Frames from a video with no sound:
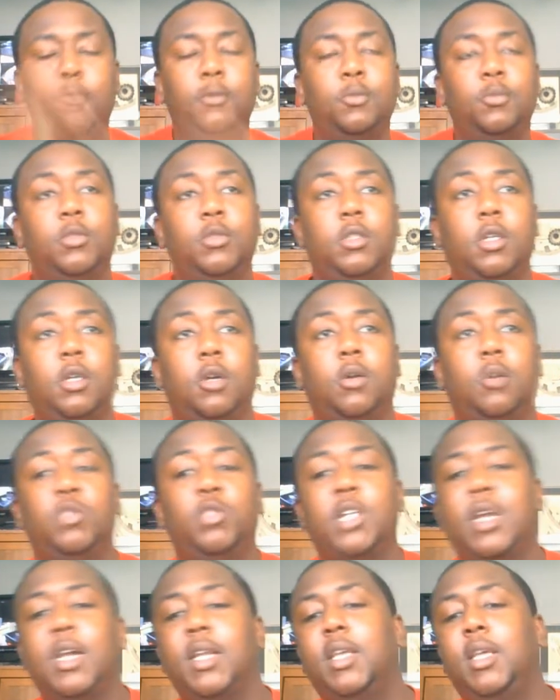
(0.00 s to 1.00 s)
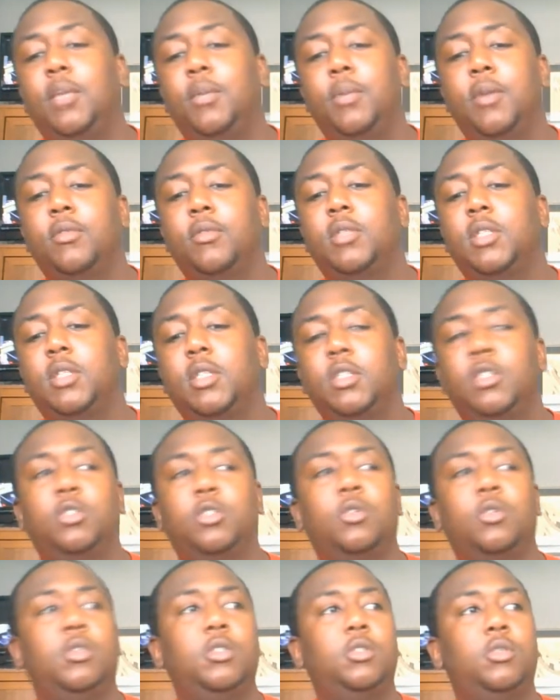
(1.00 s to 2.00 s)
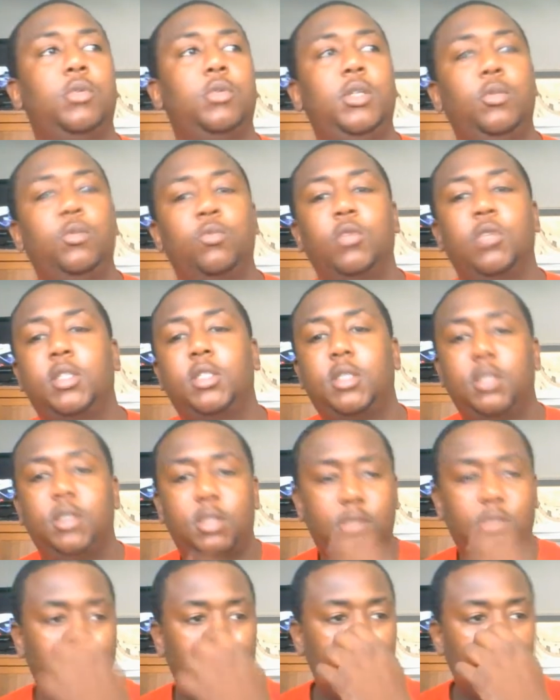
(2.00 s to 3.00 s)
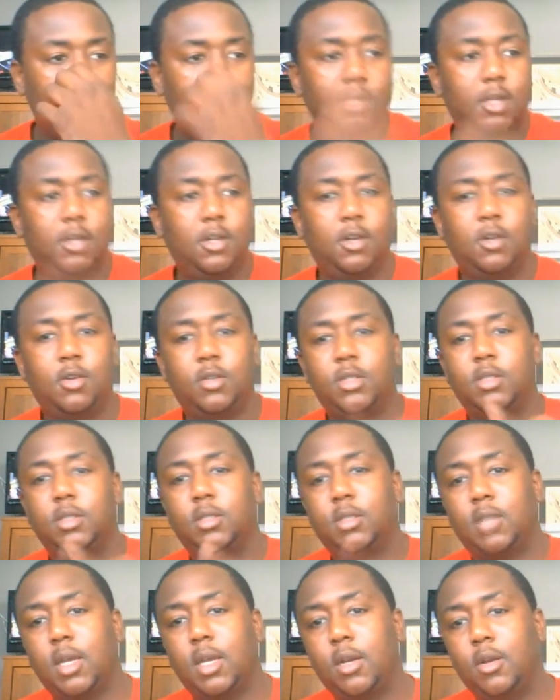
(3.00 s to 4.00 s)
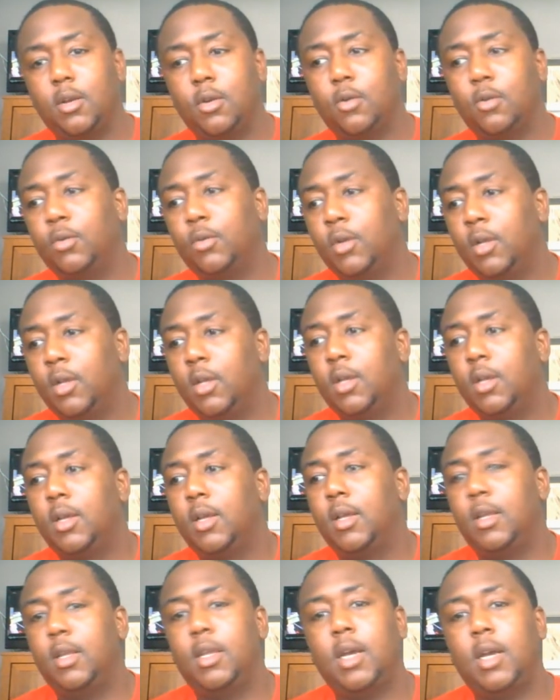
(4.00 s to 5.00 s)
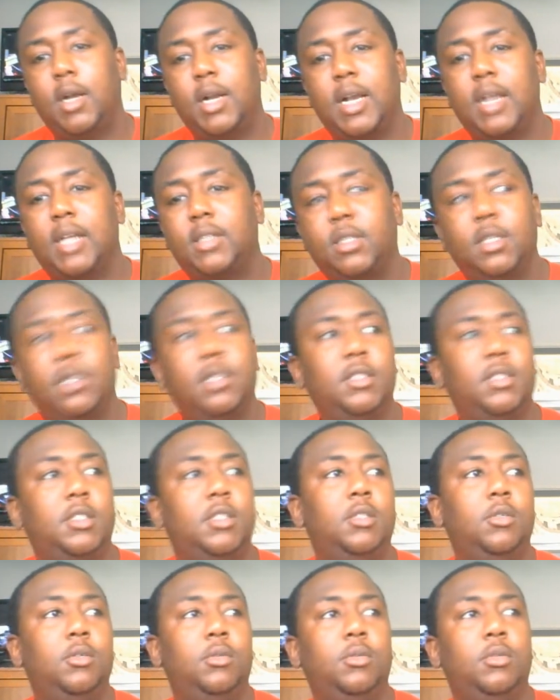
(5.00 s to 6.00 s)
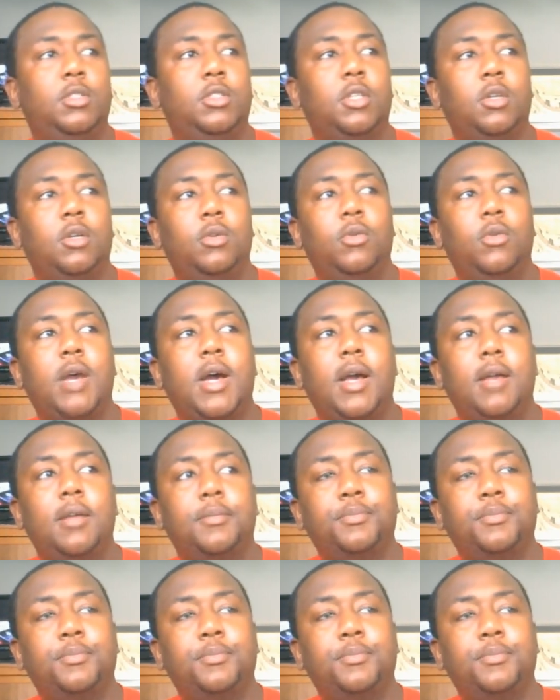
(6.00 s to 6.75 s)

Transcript: So I'm trying to keep everything short and sweet and rush this, because I know y'all got things to do and so do I.